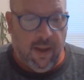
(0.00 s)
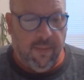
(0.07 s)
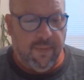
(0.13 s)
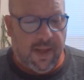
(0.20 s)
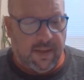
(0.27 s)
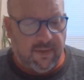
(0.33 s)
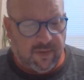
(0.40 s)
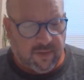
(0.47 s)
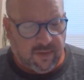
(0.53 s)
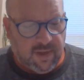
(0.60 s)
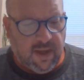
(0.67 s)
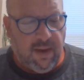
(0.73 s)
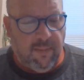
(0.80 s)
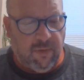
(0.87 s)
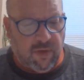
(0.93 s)
that
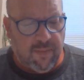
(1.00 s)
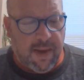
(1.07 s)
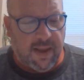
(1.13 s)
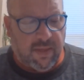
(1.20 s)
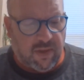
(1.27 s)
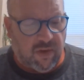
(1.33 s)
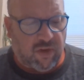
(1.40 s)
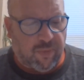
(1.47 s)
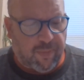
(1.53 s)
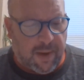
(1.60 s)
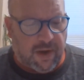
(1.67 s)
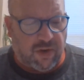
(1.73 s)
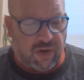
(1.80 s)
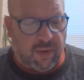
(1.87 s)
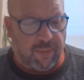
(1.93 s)
seemed to make the
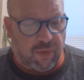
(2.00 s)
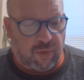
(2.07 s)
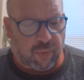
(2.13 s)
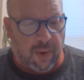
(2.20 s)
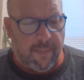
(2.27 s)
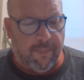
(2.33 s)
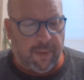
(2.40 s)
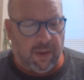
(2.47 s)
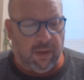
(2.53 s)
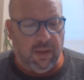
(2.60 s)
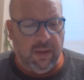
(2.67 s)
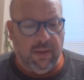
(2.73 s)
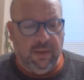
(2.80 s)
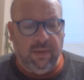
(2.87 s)
spaceship tremble.